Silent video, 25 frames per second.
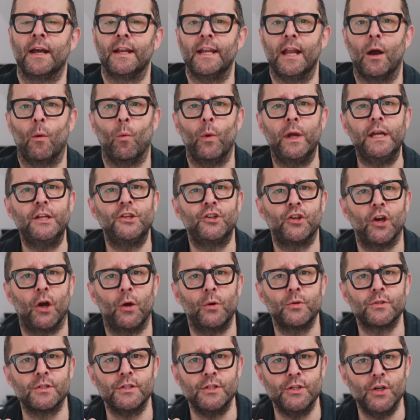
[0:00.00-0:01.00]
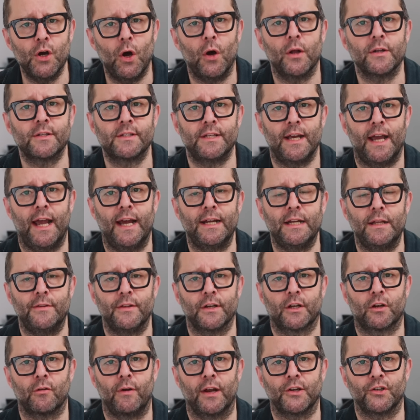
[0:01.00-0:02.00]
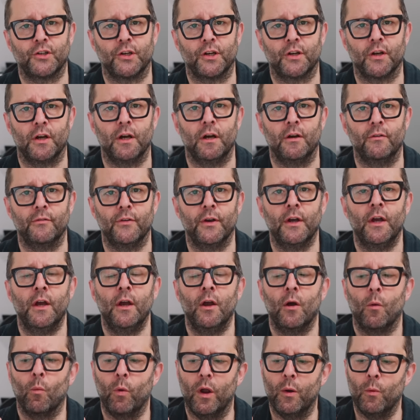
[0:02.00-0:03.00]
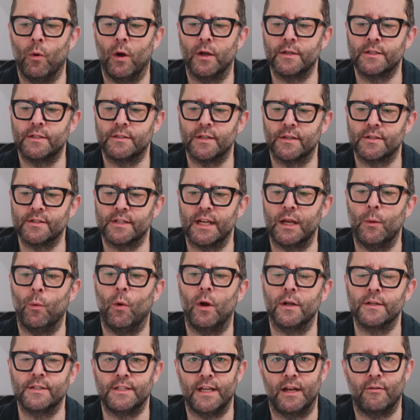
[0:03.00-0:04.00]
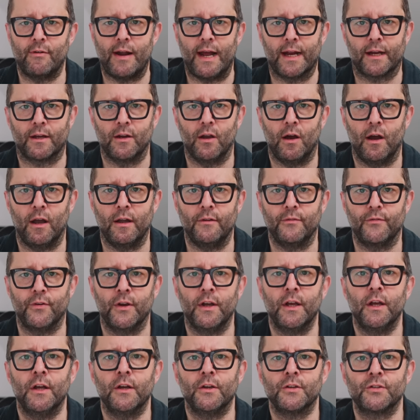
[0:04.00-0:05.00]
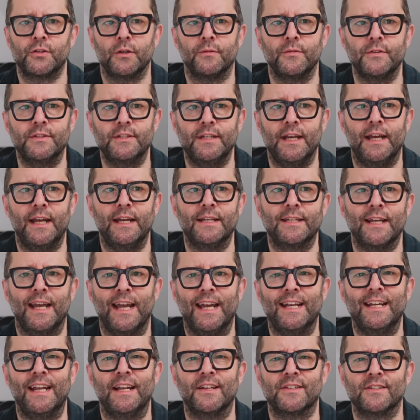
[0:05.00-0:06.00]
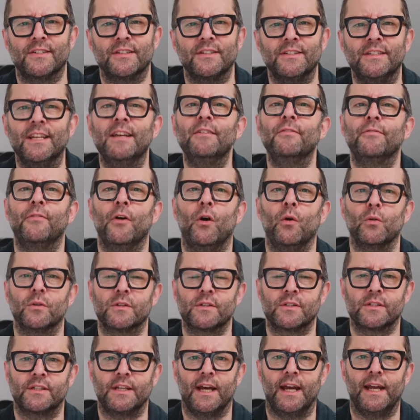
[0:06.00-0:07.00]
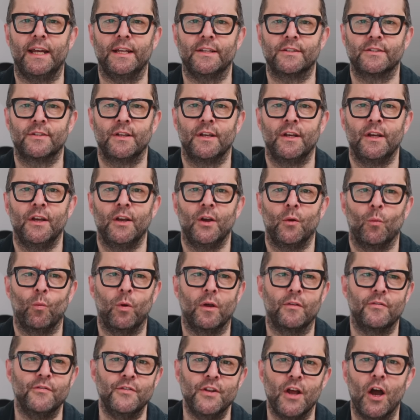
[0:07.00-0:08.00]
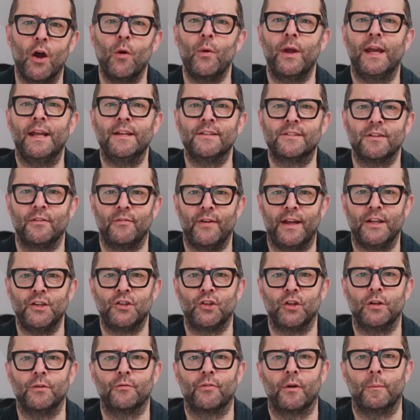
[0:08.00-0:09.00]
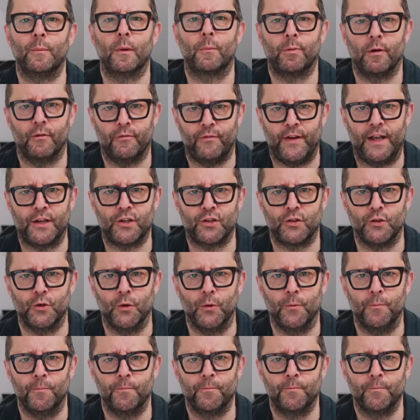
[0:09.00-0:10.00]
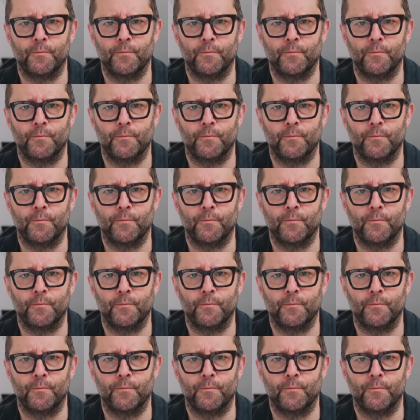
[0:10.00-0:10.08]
Now we chose not to edit the correction curve. We wanted to see what Dirac Live sort of did in its default state with no intervention from a professional.